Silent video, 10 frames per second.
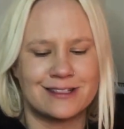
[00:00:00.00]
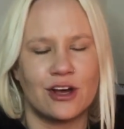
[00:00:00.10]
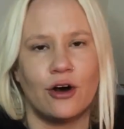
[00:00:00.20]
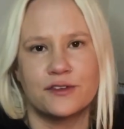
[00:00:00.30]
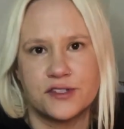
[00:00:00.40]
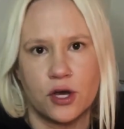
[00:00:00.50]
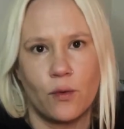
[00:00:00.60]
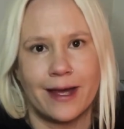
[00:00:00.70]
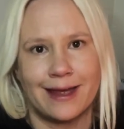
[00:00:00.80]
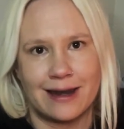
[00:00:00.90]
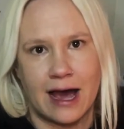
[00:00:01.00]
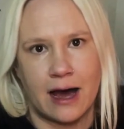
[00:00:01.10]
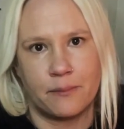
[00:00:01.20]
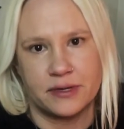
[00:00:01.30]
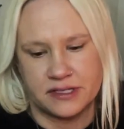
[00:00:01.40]
It's also in
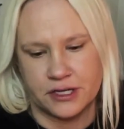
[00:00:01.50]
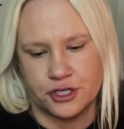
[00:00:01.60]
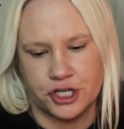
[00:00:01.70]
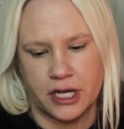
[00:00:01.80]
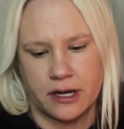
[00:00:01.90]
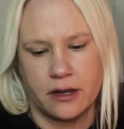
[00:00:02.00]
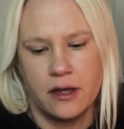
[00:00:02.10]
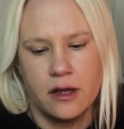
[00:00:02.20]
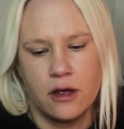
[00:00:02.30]
opposition,